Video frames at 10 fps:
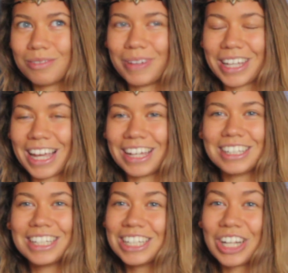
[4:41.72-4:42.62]
But yeah,
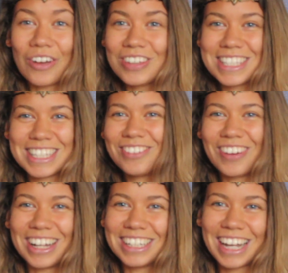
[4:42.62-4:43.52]
go and see
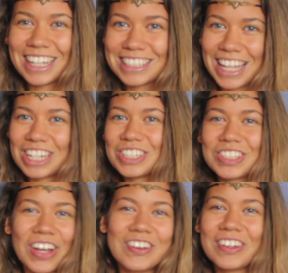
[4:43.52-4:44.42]
one. I'd say
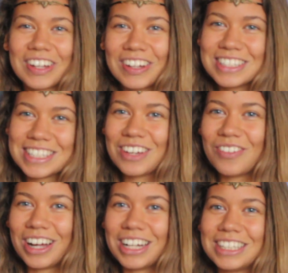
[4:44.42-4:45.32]
just go and see
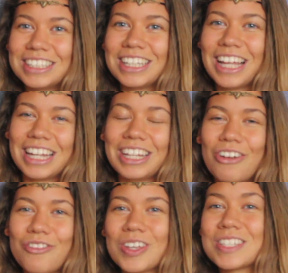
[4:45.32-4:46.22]
one and
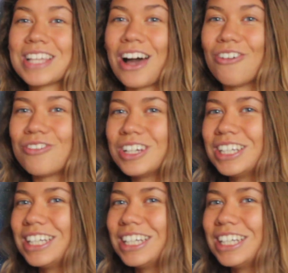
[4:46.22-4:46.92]
know for yourself.